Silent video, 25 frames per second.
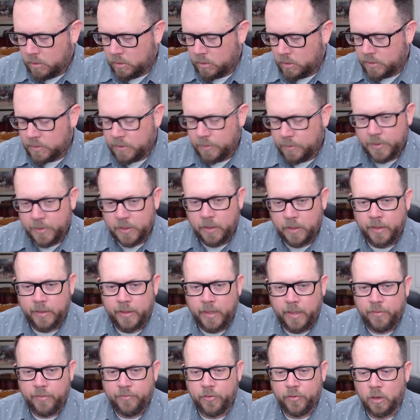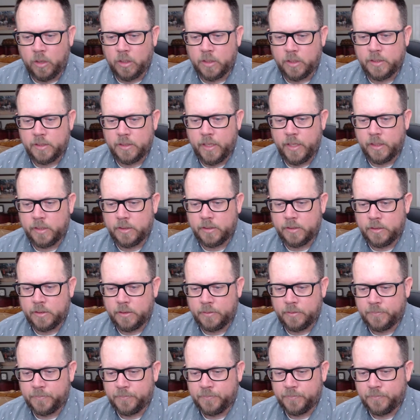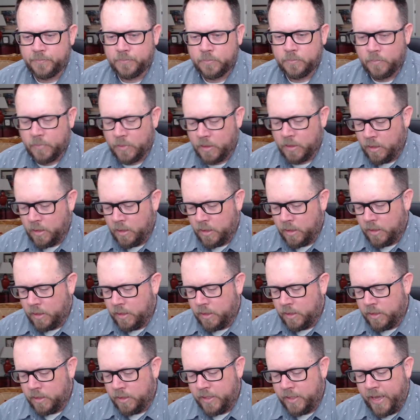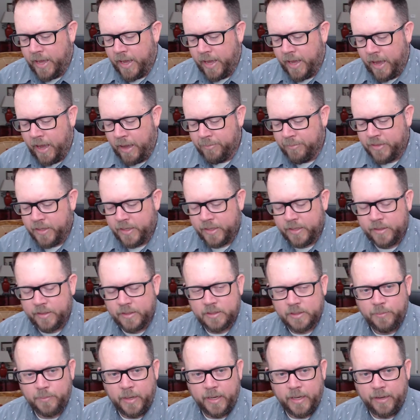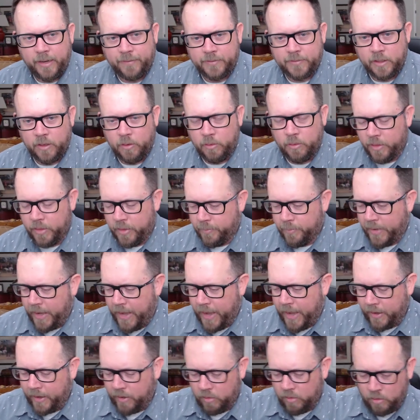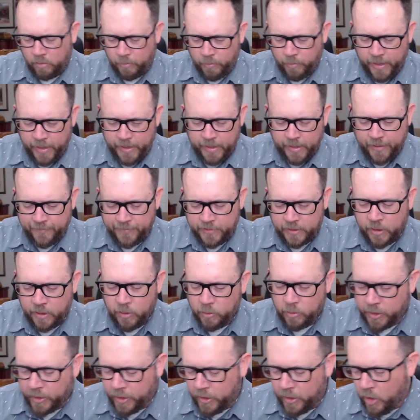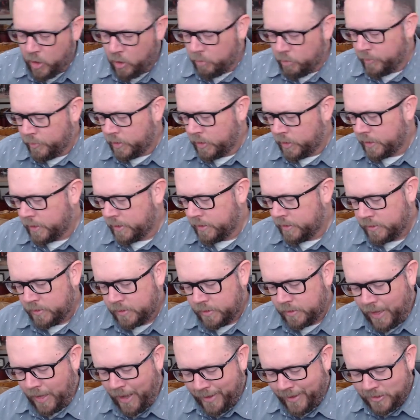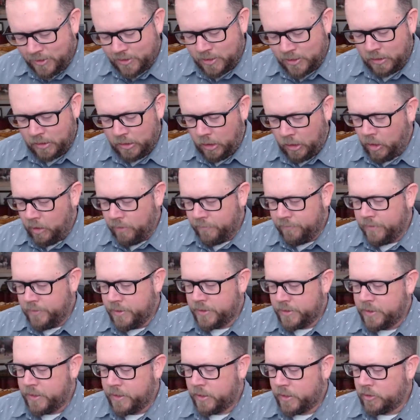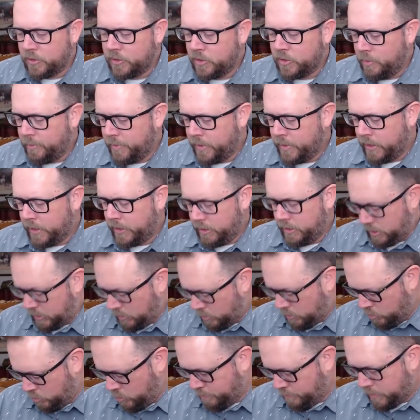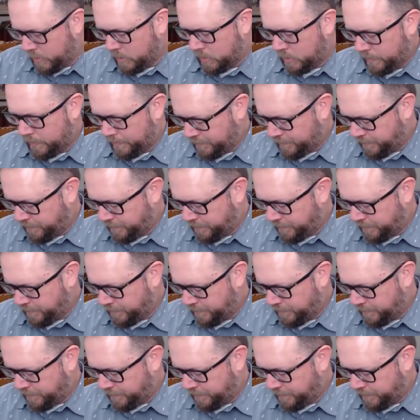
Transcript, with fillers: Something like that for art snacks. Yeah, I'm thinking this might have to go on the back or might have to go in a notebook. I just love this sticker so much. Whoops.